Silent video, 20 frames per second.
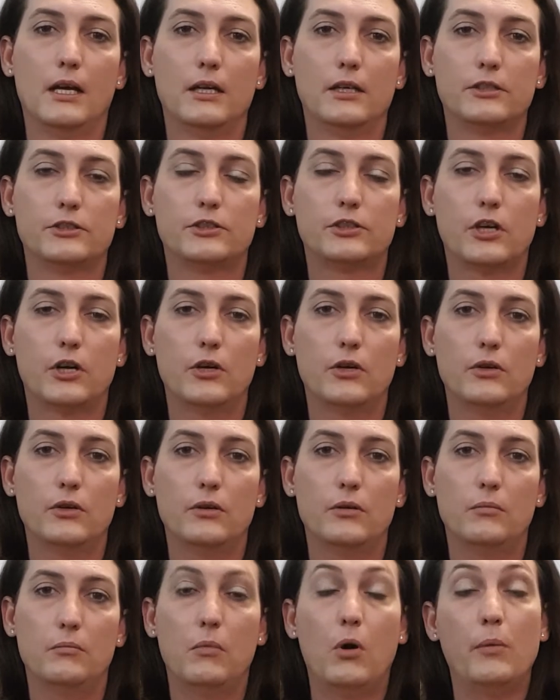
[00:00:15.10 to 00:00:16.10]

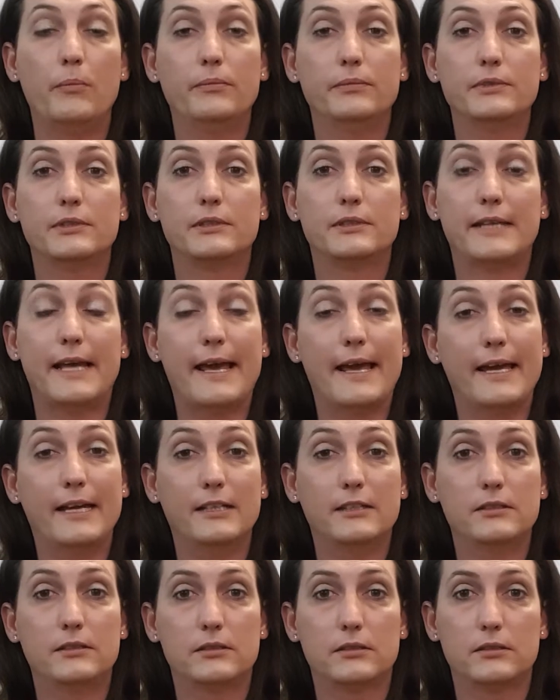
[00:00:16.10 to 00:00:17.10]
So moms,
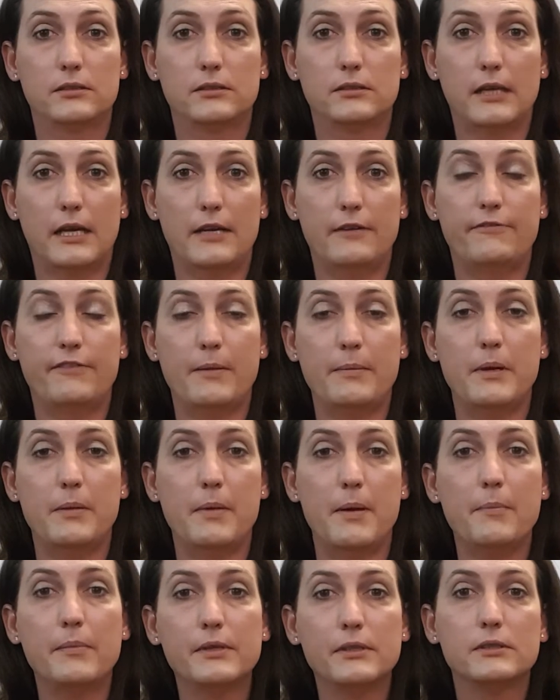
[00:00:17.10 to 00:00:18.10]
dads and family
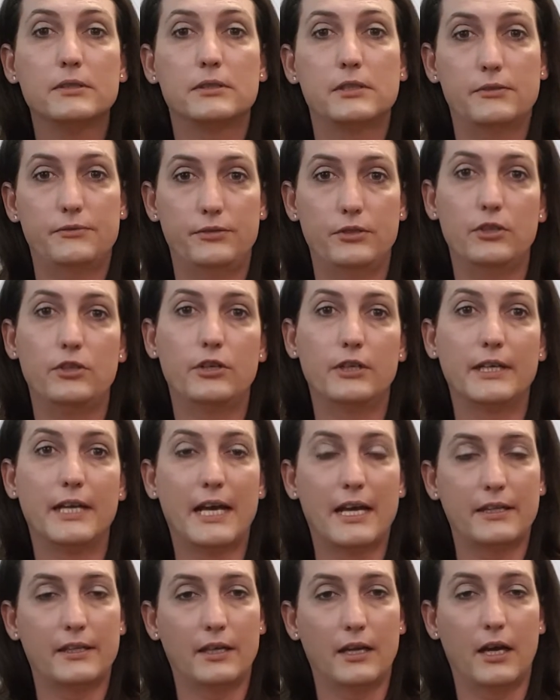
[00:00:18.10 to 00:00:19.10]
members, if you could
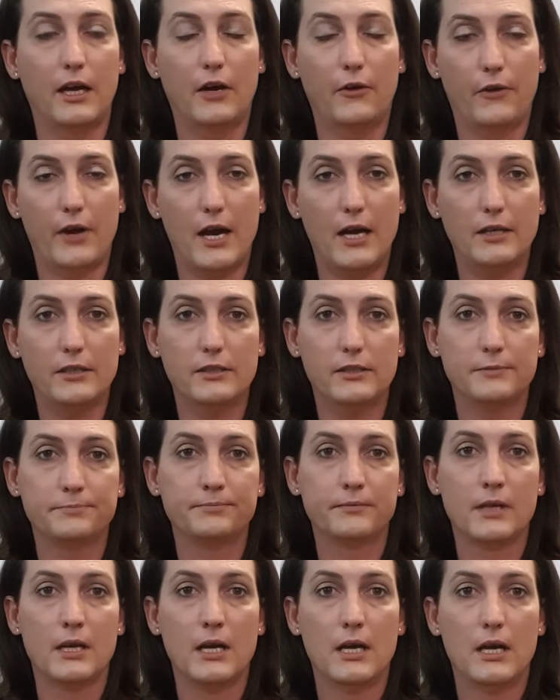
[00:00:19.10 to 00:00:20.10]
gather around.
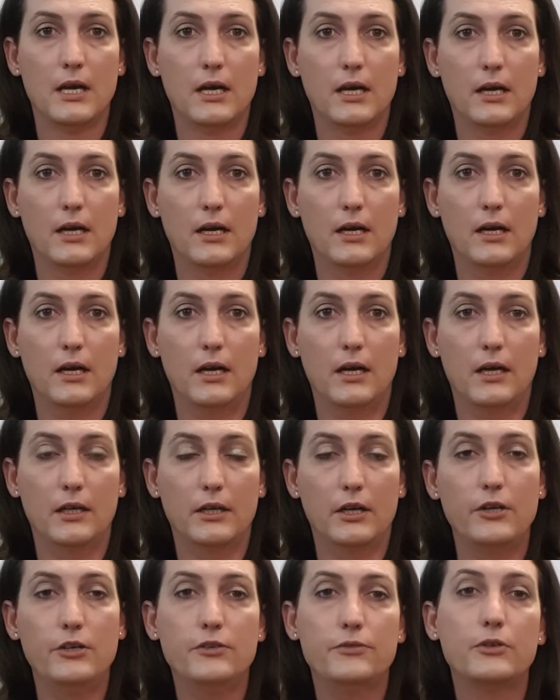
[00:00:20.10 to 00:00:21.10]
I know
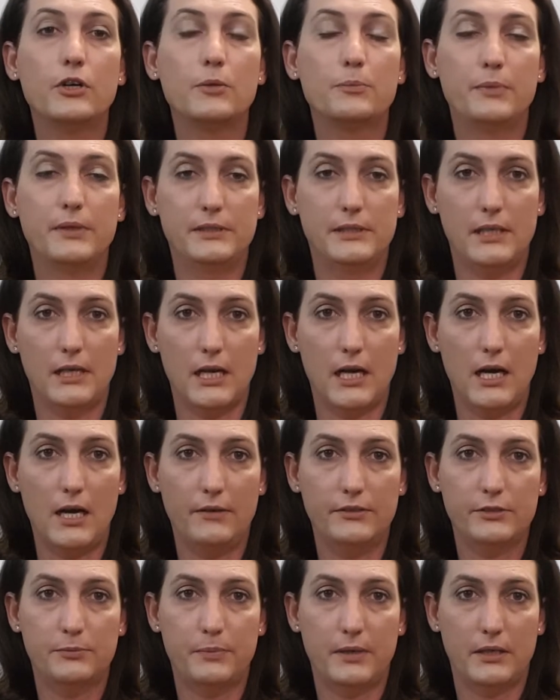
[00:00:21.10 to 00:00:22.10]
you've got busy
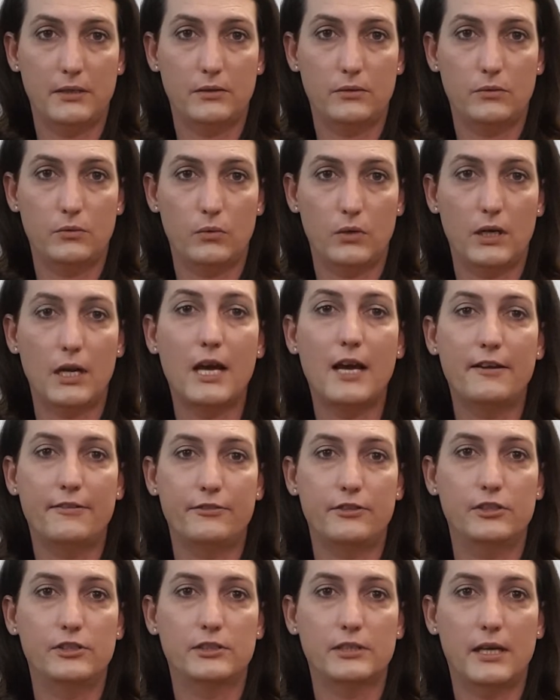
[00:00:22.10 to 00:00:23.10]
lives, but what I have
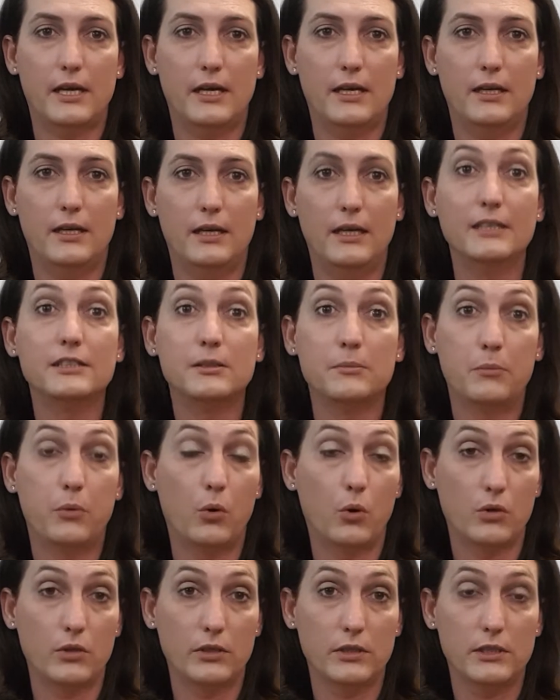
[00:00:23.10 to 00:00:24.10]
to say is
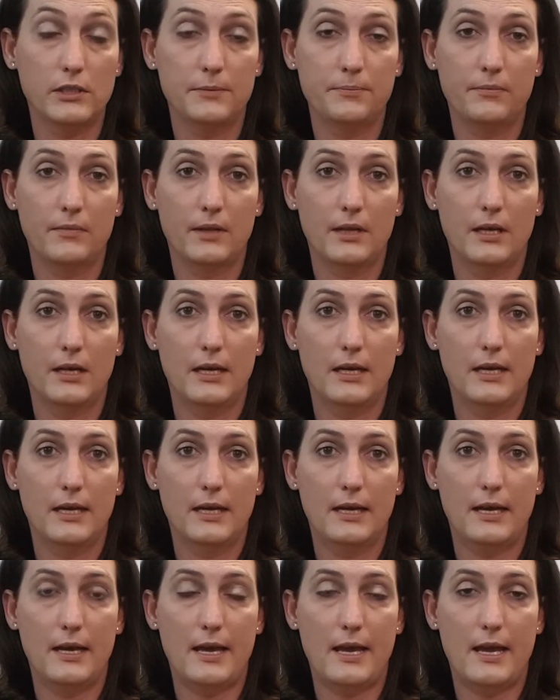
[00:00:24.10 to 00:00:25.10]
important
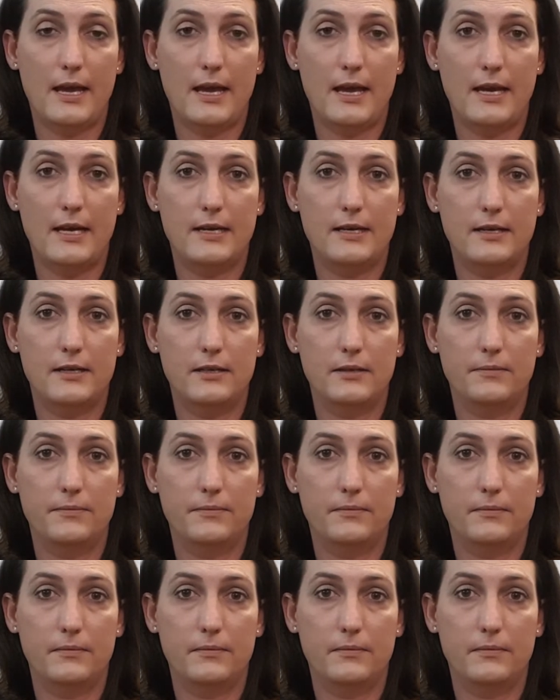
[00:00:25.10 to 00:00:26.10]
and
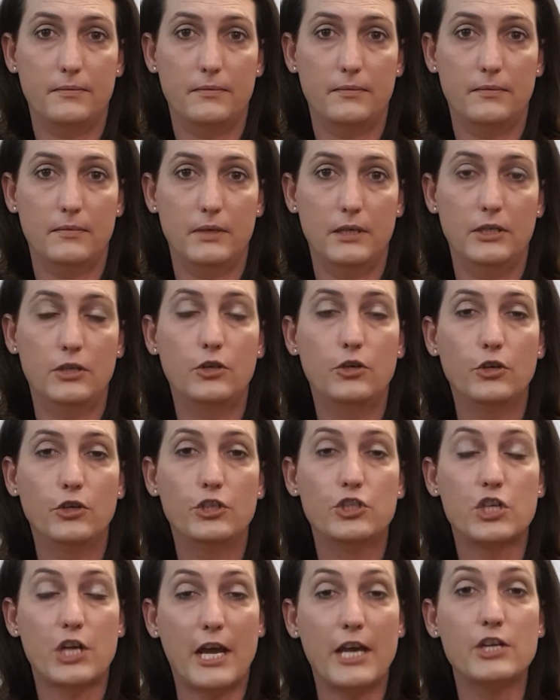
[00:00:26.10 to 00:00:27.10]
it could
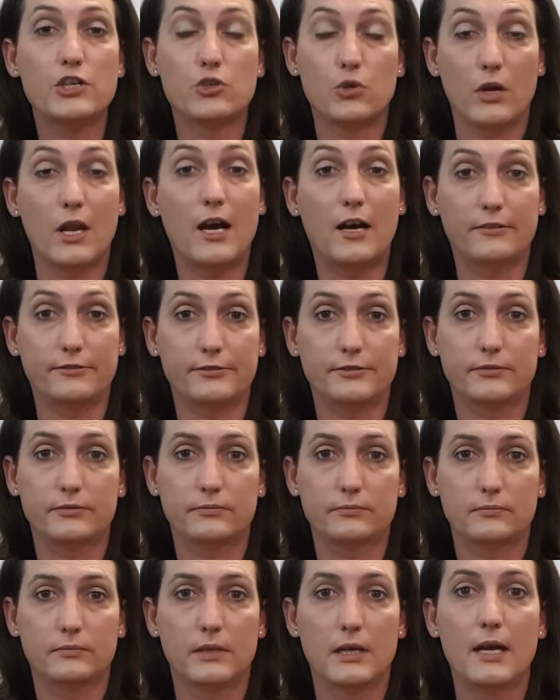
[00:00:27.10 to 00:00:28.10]
change your life
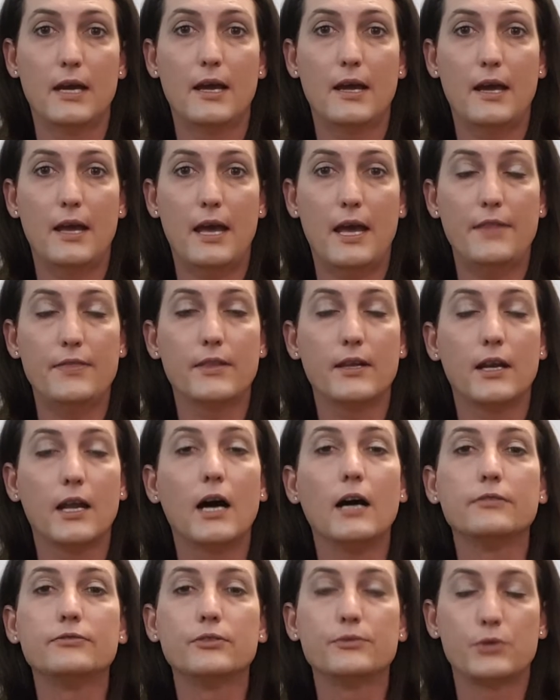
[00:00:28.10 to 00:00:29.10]
and the
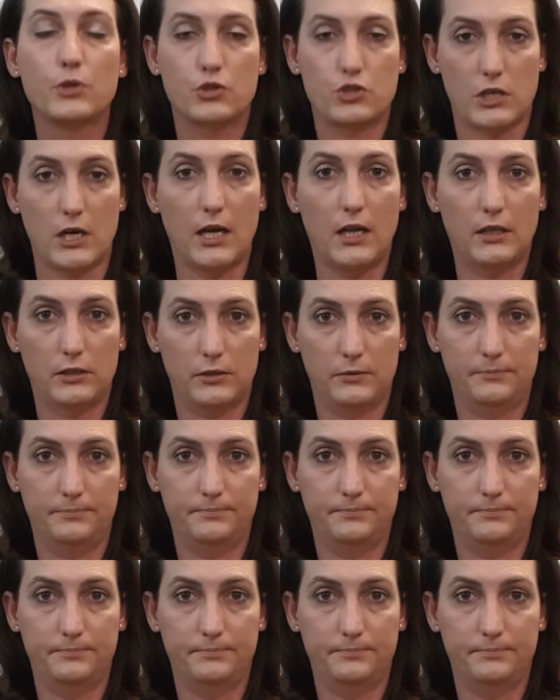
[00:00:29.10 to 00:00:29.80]
life of your child.